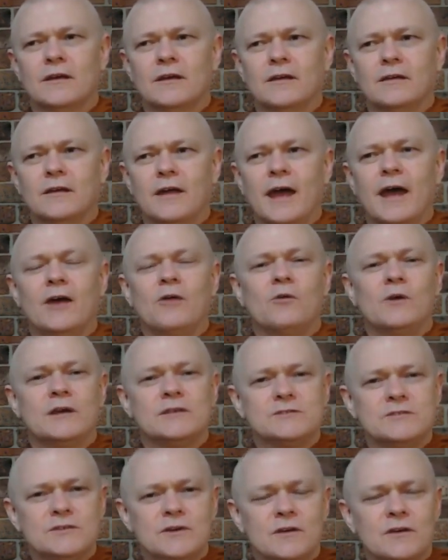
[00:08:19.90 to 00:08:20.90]
How do I
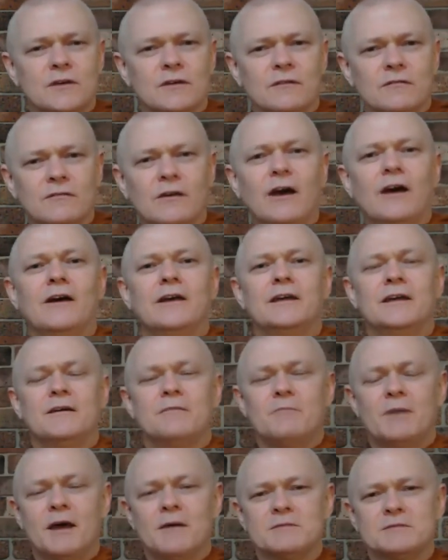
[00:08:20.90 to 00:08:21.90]
serve? Yeah,
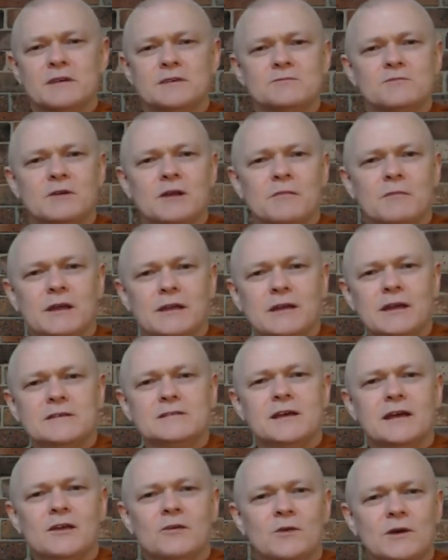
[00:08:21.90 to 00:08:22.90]
perhaps that's what I mean.
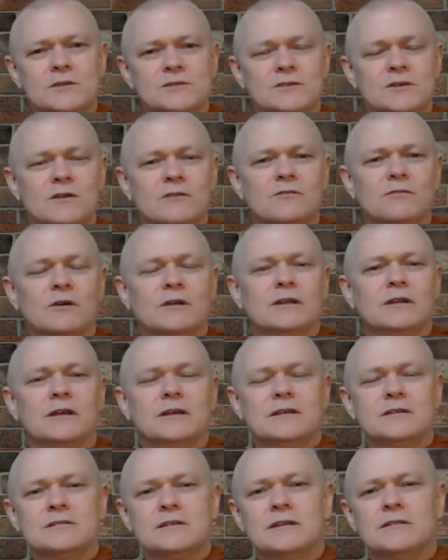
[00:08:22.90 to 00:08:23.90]
Yes, how do I serve? Well,
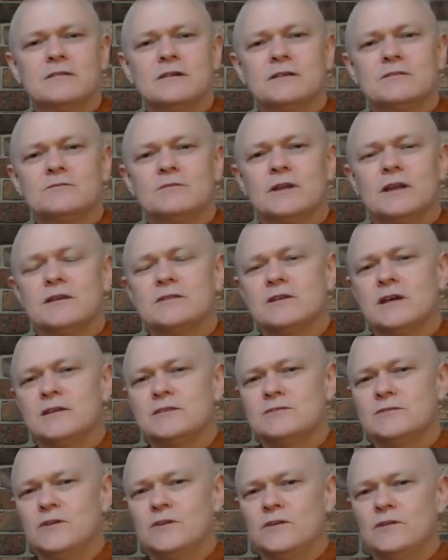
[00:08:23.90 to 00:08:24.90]
he said, yes, well, I
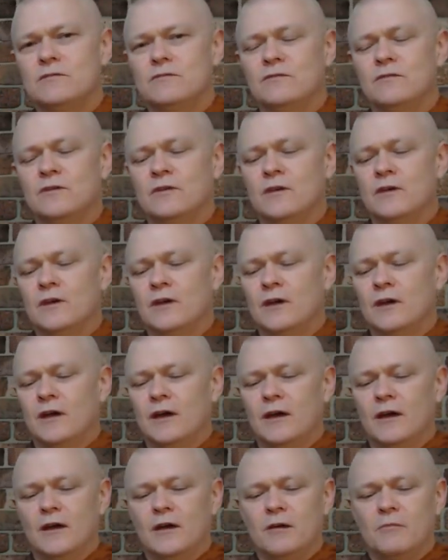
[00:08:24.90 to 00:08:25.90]
serve
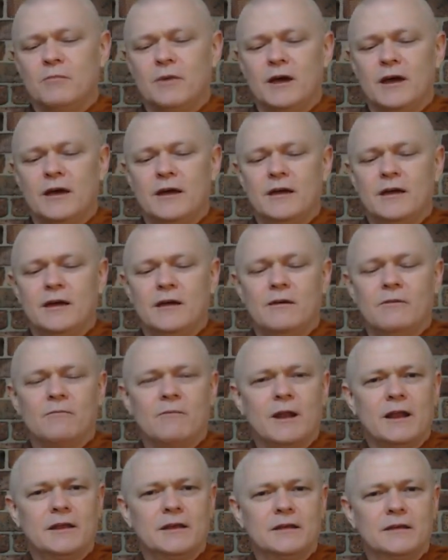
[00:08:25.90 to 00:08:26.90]
by
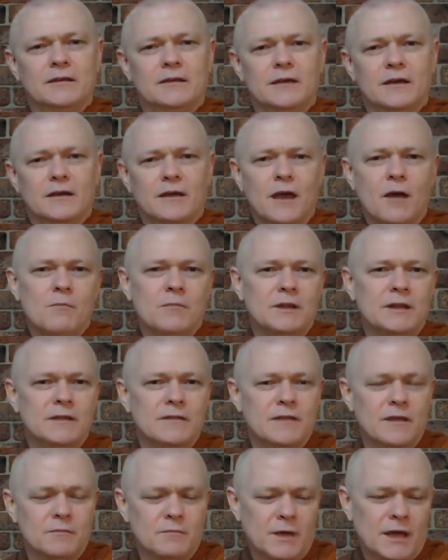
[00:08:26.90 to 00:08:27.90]
running a company
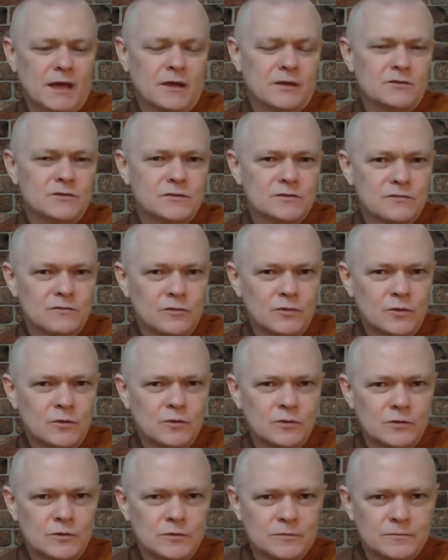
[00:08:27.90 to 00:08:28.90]
that packages
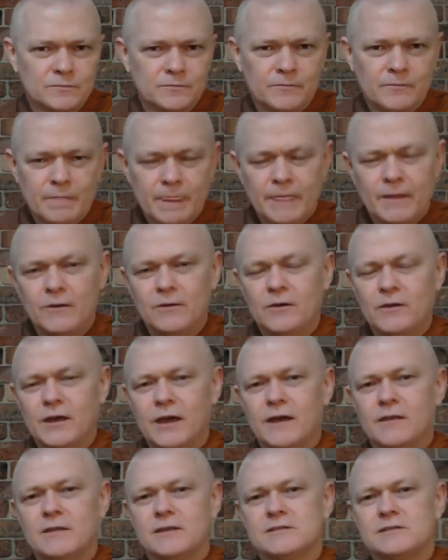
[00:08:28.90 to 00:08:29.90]
food.
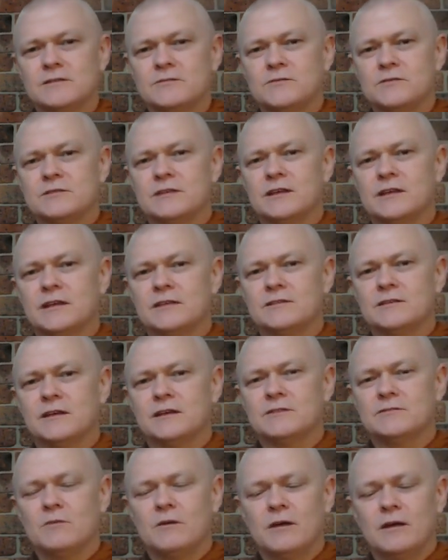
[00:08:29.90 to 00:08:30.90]
Okay, that's interesting, that's
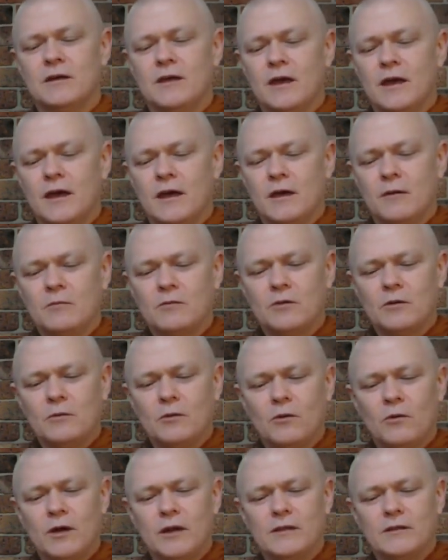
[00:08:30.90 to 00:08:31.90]
nice. Well, so
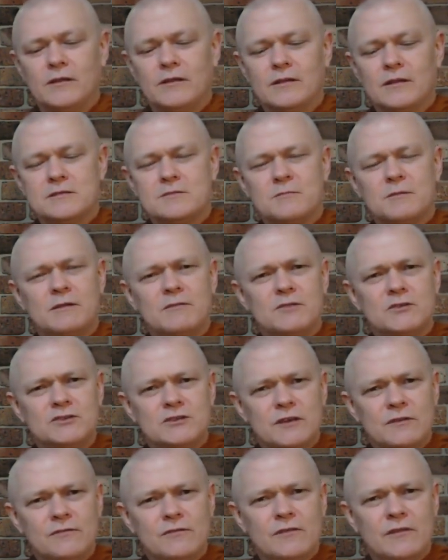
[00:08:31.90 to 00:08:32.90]
not quite, there's a bit of a
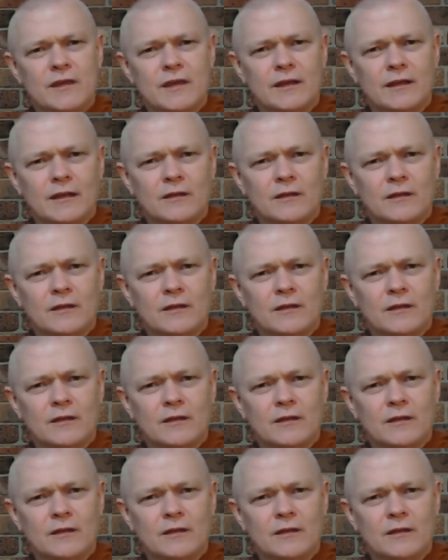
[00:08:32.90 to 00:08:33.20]
shift there.